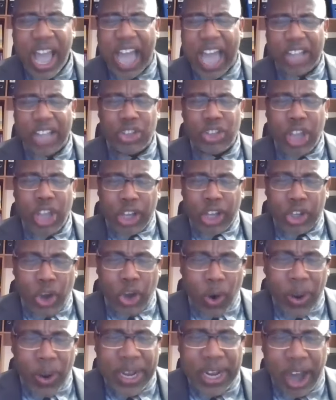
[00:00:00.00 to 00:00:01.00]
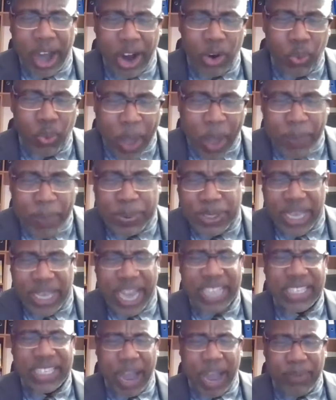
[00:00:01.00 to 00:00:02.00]
and going on
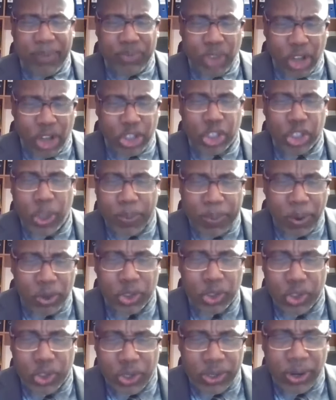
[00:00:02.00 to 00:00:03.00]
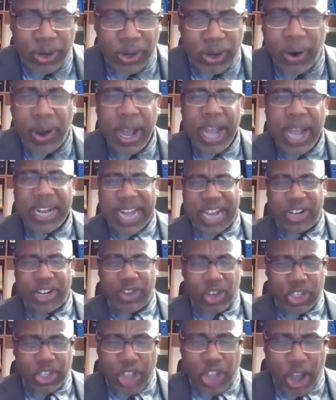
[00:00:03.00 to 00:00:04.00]
websites I'm not supposed to go that
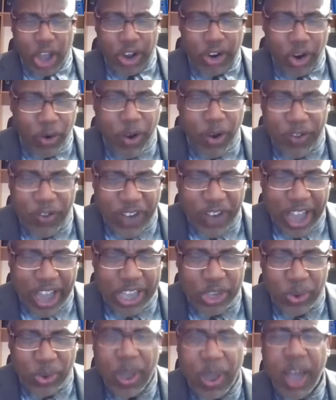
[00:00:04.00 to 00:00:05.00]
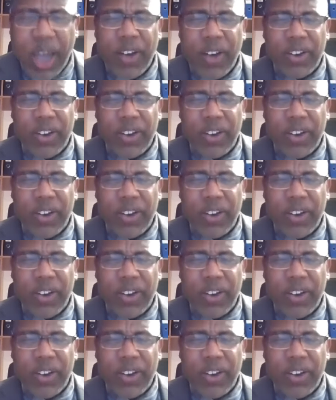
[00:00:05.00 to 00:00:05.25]
does not glorify you.